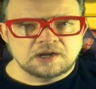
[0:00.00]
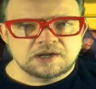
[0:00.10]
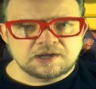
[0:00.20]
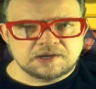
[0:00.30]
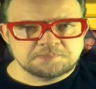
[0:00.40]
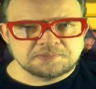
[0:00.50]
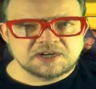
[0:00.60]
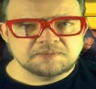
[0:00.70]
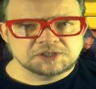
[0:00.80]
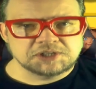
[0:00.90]
it pretty
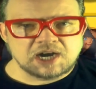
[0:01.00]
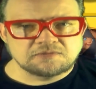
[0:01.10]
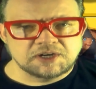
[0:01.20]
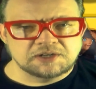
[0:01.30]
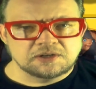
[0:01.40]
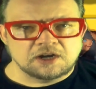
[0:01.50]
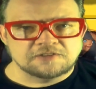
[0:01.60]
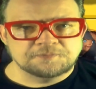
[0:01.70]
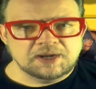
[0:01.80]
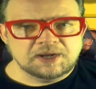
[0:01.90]
much got written
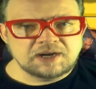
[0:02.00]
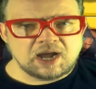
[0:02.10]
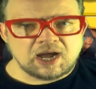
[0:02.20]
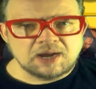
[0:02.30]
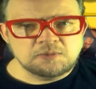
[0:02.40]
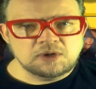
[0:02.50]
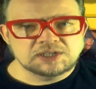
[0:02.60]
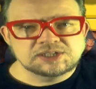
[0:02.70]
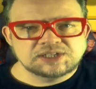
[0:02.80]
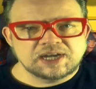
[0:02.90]
off. But I want
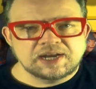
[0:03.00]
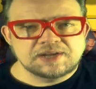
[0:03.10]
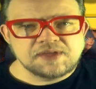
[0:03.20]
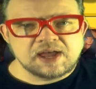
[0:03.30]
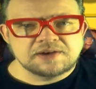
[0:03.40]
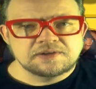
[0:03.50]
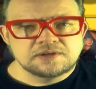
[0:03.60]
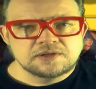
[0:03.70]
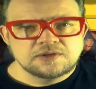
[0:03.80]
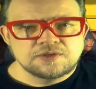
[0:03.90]
to say that
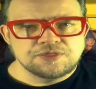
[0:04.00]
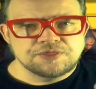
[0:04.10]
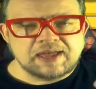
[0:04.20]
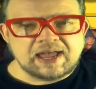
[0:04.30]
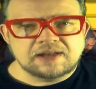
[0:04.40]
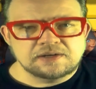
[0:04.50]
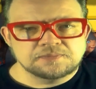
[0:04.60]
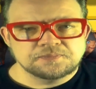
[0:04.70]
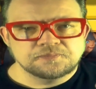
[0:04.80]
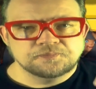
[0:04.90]
that
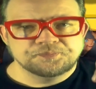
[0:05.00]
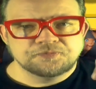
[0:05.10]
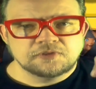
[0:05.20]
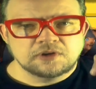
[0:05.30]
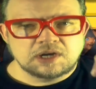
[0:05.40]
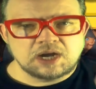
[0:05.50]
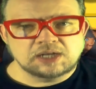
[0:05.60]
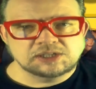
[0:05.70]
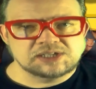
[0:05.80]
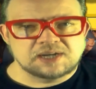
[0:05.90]

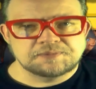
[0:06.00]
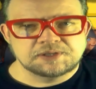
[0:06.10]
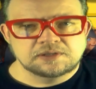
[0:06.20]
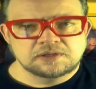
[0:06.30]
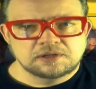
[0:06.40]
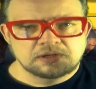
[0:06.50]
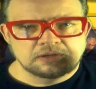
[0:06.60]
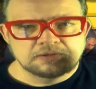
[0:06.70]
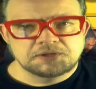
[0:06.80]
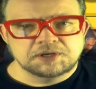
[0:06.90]
concept,
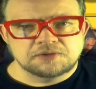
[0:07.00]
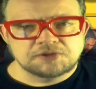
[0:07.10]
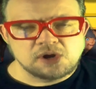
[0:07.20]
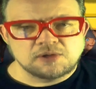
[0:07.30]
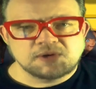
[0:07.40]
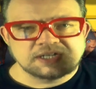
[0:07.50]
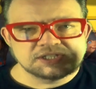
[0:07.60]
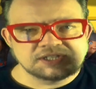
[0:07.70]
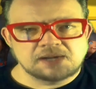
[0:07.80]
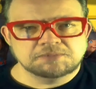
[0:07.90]
you know, the only way to
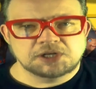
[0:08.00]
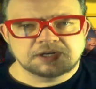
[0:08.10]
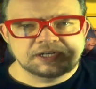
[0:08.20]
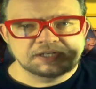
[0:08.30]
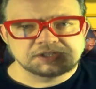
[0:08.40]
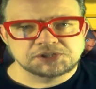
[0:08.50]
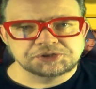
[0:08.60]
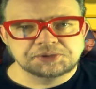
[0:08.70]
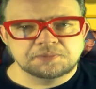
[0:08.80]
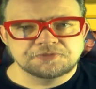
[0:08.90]
stop Chucky is to
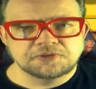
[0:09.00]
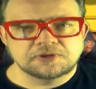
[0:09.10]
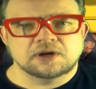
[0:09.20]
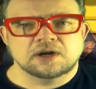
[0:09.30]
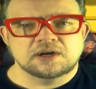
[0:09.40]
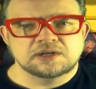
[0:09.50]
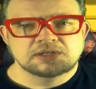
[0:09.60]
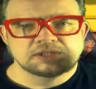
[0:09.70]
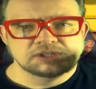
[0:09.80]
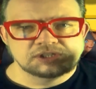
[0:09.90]
shoot him through the heart,
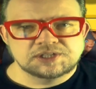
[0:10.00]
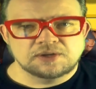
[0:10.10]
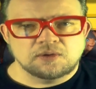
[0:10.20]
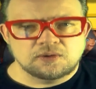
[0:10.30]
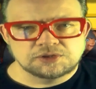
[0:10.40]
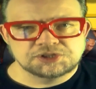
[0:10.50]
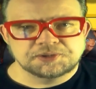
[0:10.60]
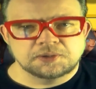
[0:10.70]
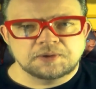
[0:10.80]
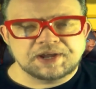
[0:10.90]
still holds
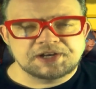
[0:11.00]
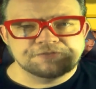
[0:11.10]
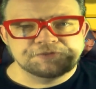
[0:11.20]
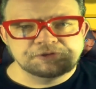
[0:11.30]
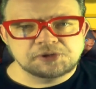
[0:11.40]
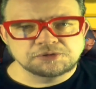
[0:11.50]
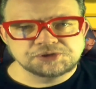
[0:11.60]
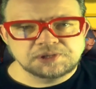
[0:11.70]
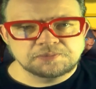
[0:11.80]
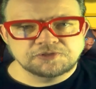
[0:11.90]
true. And if you don't
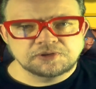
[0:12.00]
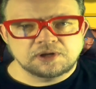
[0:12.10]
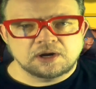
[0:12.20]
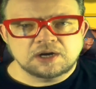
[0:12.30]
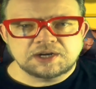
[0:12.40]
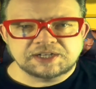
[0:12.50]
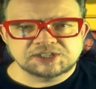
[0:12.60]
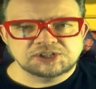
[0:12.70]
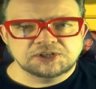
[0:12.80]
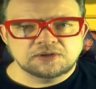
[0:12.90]
shoot him through the heart, he is
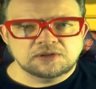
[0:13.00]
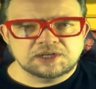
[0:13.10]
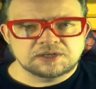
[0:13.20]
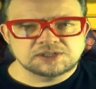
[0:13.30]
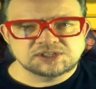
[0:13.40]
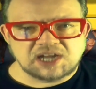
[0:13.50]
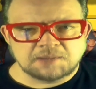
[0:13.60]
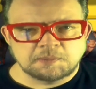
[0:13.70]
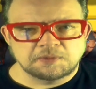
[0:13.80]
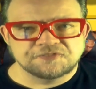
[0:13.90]
literally an
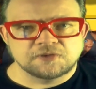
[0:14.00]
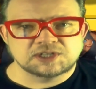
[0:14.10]
unstoppable force